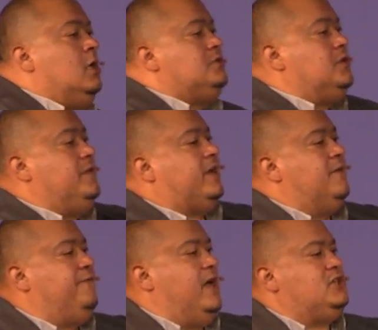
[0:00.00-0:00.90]
to the
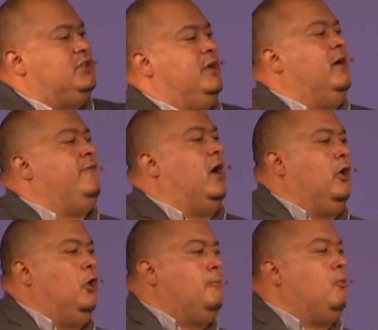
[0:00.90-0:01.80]
confession of our
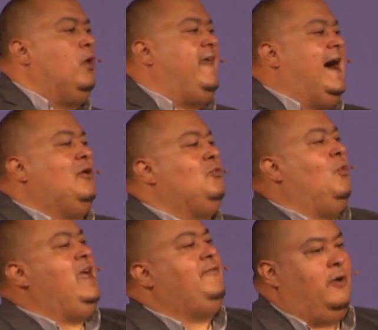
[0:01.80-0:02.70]
hope without
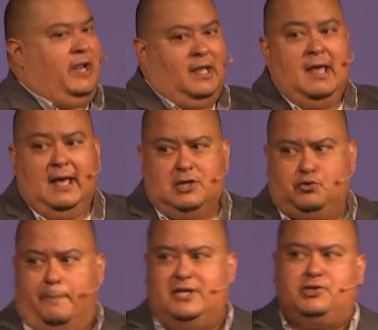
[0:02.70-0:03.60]
wavering. That's where
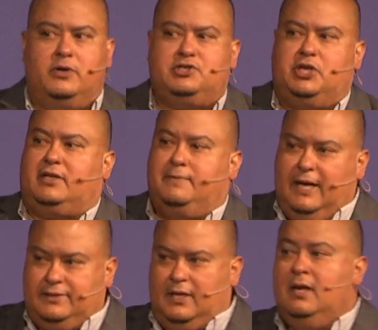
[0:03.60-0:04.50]
Pastor Chris talked
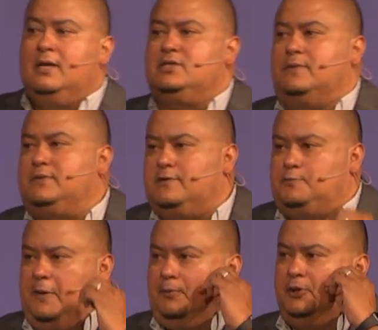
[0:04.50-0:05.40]
about that sometimes
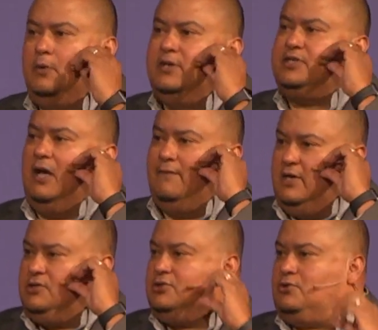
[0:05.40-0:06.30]
people know his
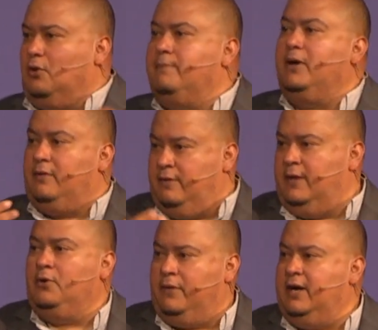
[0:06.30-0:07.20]
salvation story better than they
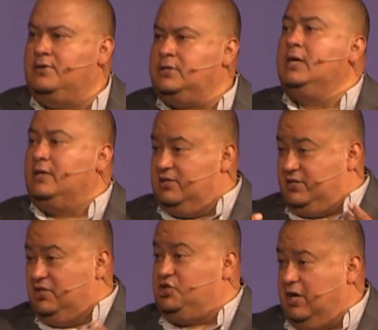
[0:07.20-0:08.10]
know theirs because
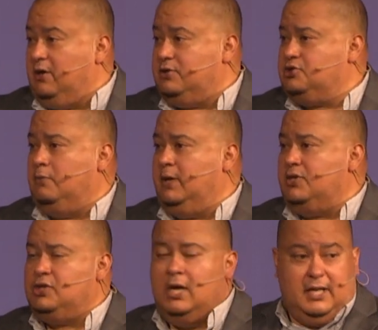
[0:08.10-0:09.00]
he shared it so
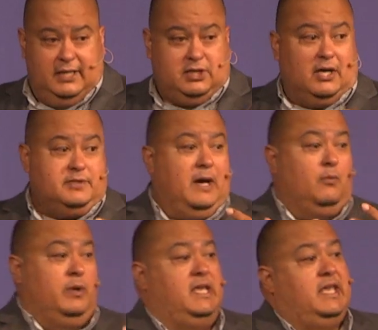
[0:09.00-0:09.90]
much. And he talks about
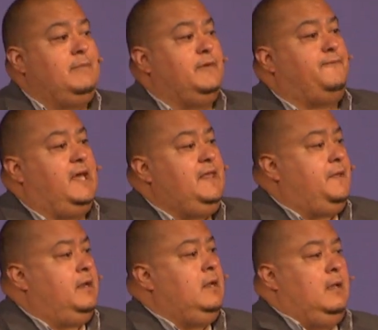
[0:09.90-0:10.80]
when he came to faith
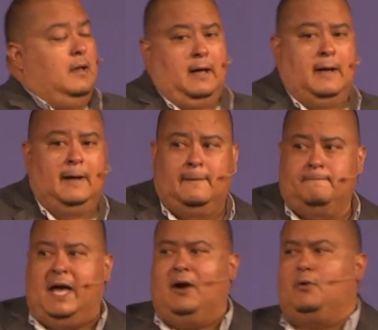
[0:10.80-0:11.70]
that um,
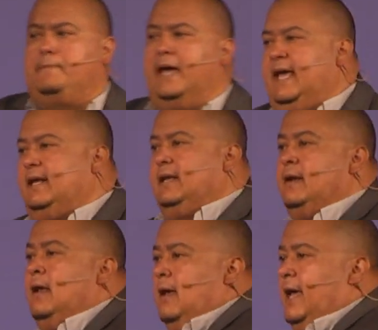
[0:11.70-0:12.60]
Howard Payne and,
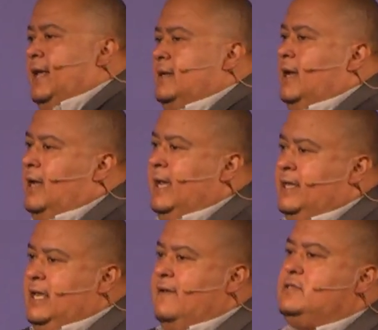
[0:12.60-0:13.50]
and, uh, and
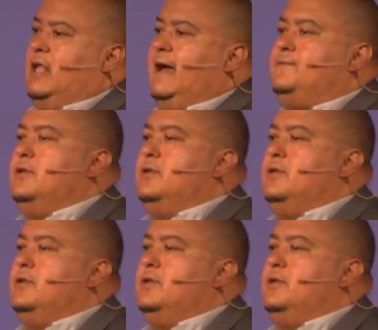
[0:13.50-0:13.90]
gave his life to